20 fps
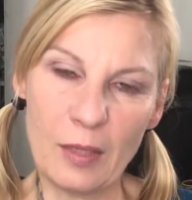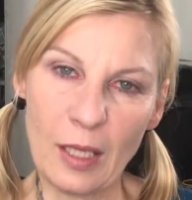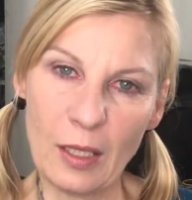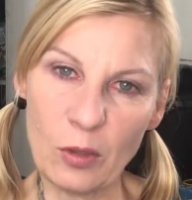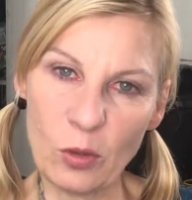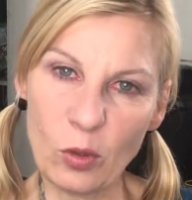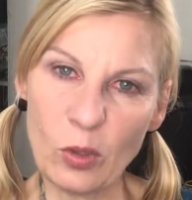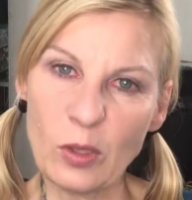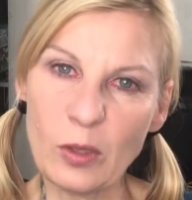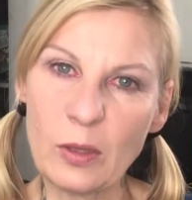
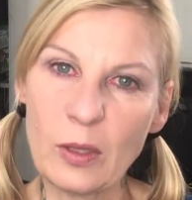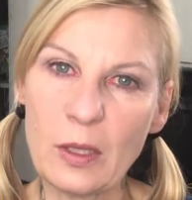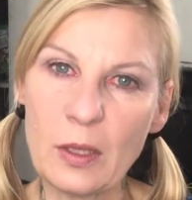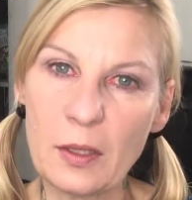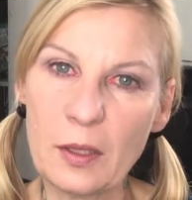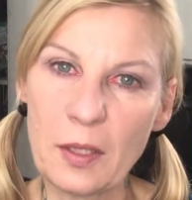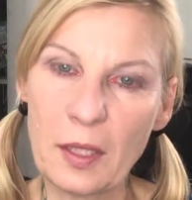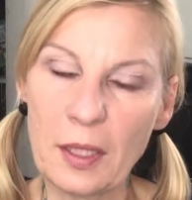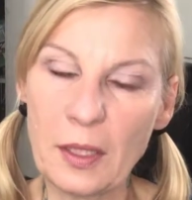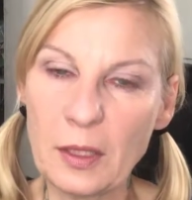Those are the
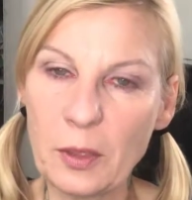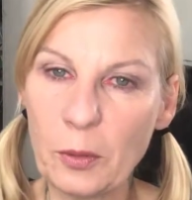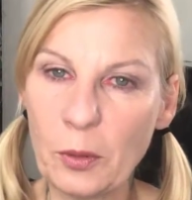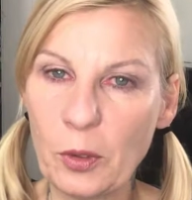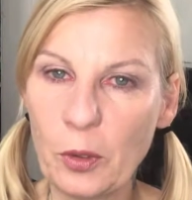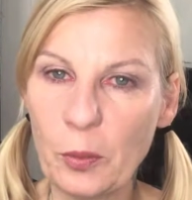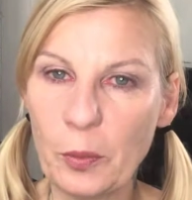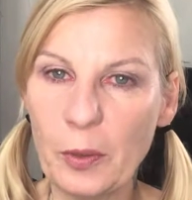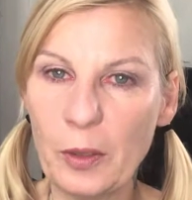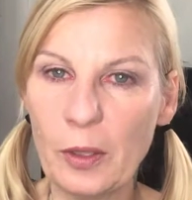things we
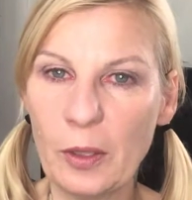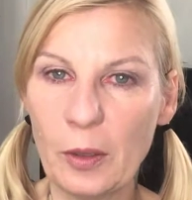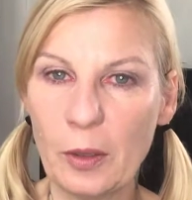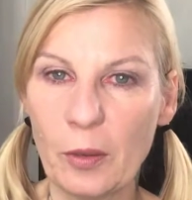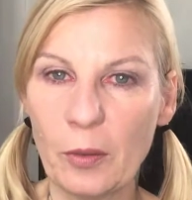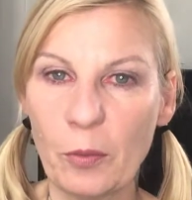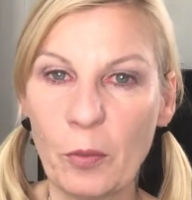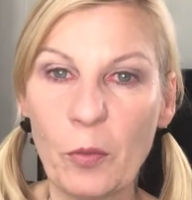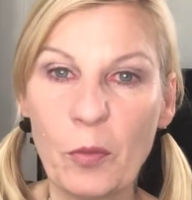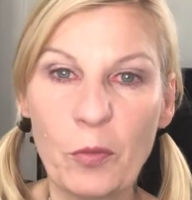
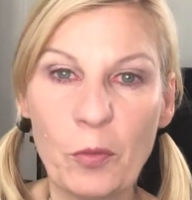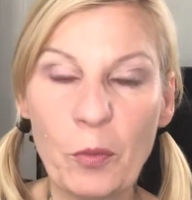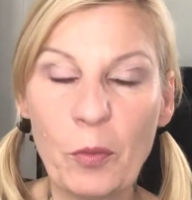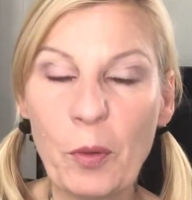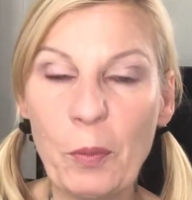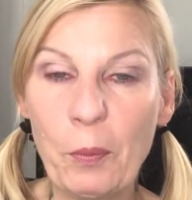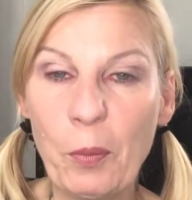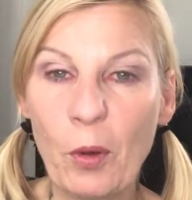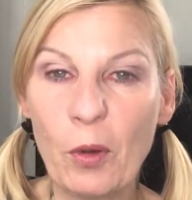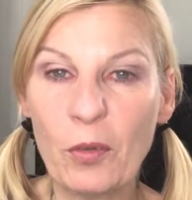committed.
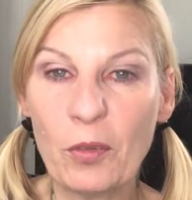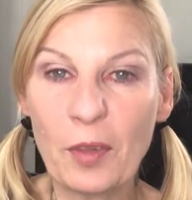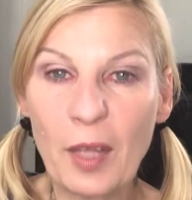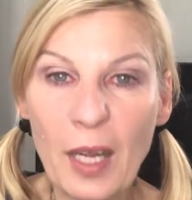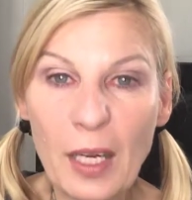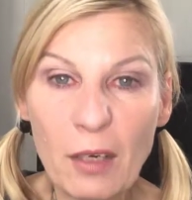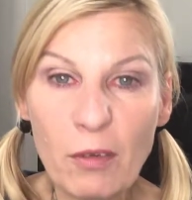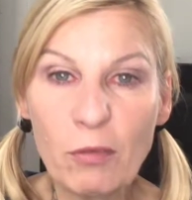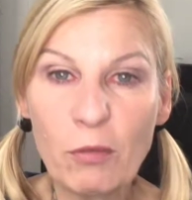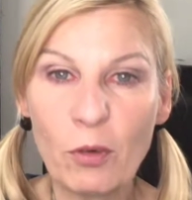
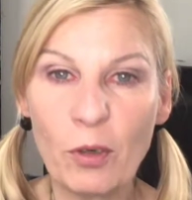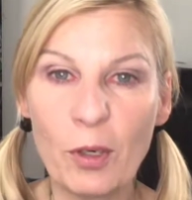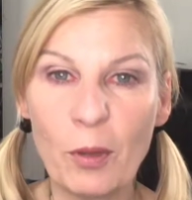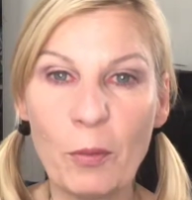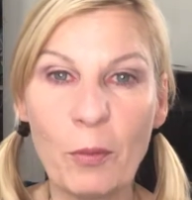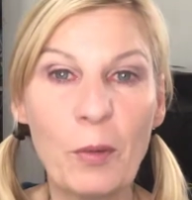Thankfully,